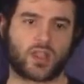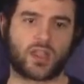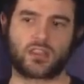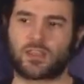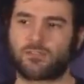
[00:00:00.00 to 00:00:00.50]

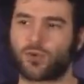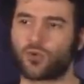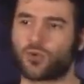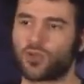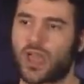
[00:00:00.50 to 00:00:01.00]
And if
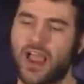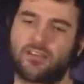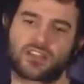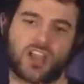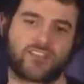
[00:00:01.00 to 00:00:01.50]
you have
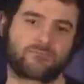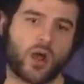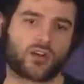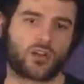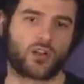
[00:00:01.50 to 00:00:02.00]
this kind of
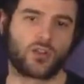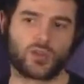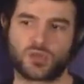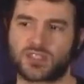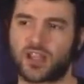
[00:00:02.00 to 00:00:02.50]
model,
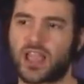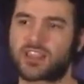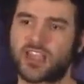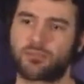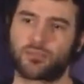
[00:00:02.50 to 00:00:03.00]
you still
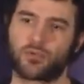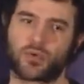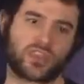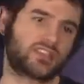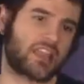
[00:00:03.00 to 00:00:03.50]
end up
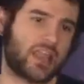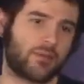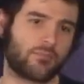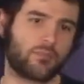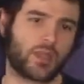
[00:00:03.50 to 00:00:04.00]
with the
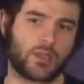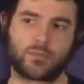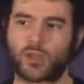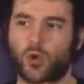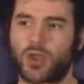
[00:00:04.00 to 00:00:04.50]
same
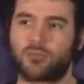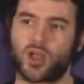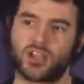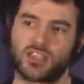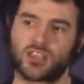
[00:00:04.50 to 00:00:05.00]
Bitcoin
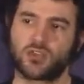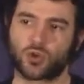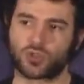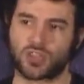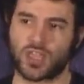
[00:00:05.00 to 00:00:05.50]
blockchain that you
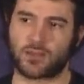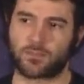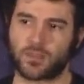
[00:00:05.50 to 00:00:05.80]
know today.